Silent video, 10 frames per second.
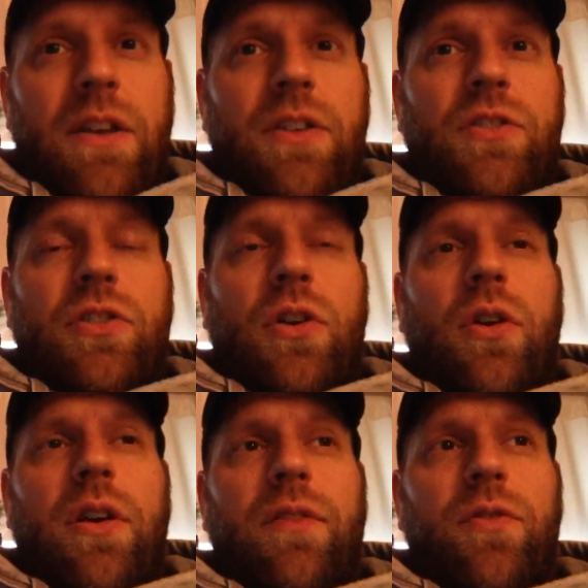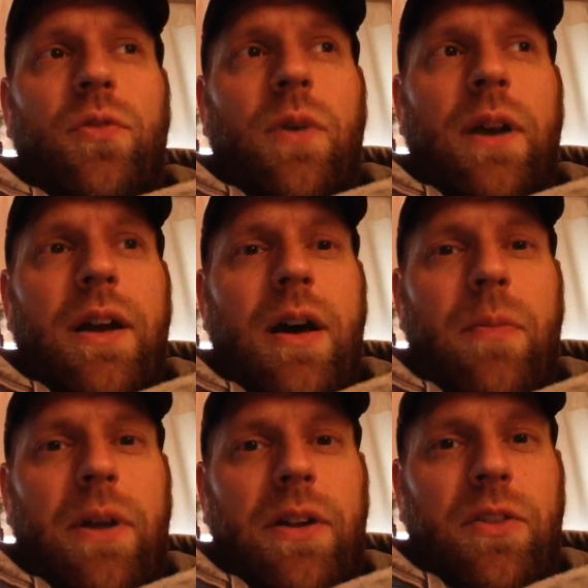So if you want to
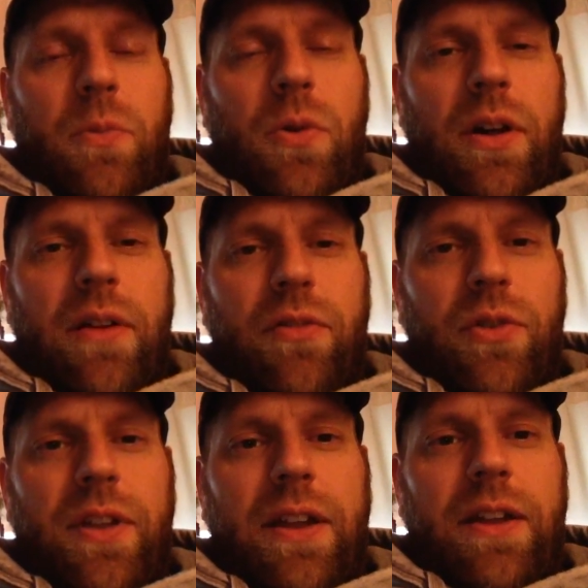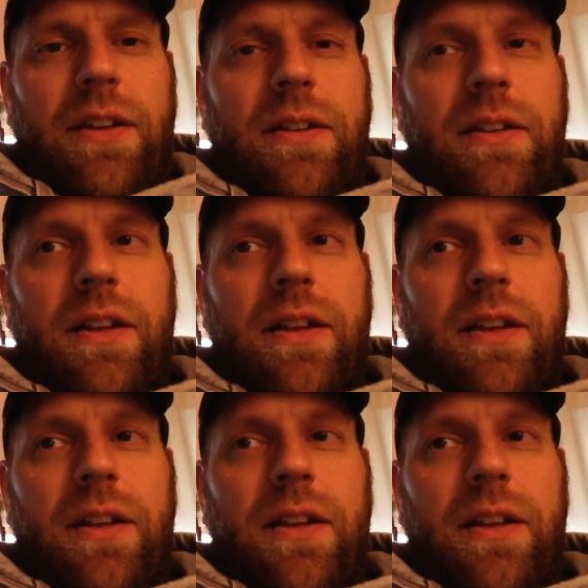hop on the Smolov routine